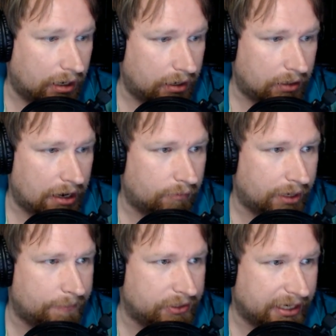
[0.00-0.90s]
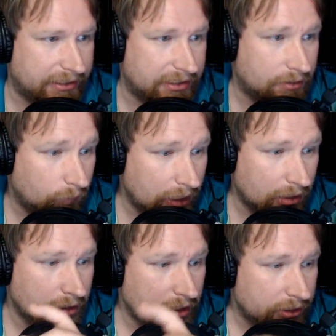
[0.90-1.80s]
outright protected?
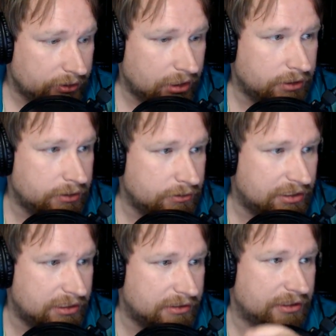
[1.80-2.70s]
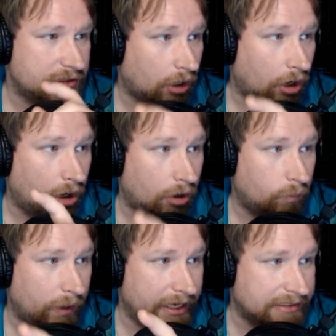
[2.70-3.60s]
Well, the good news is there are
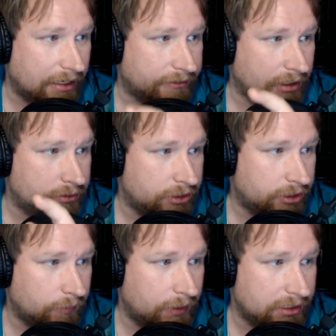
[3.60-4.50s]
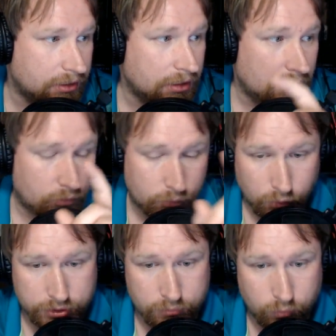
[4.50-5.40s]
ways out there to do it.
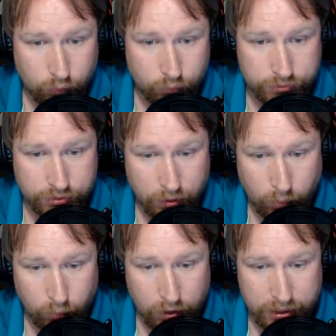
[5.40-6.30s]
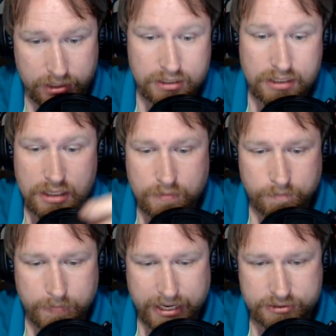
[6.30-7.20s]
Rule number one,
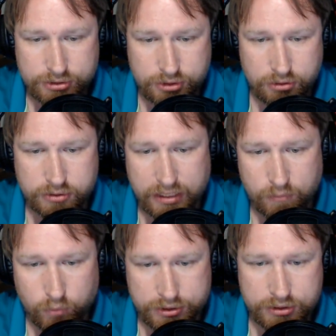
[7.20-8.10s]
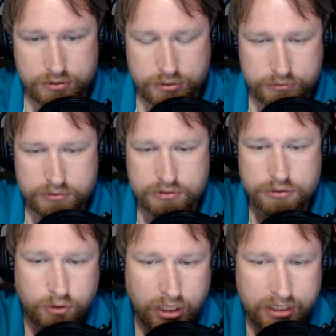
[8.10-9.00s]
make sure that when you use,
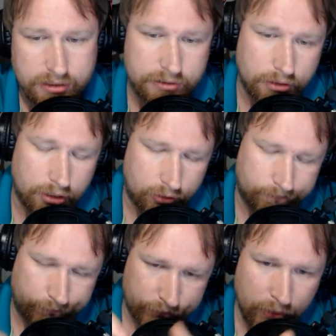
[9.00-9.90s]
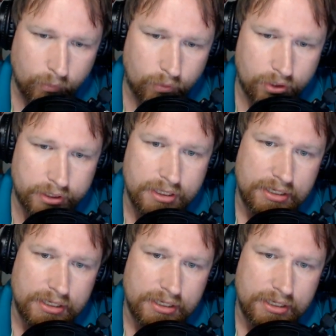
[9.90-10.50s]
number one,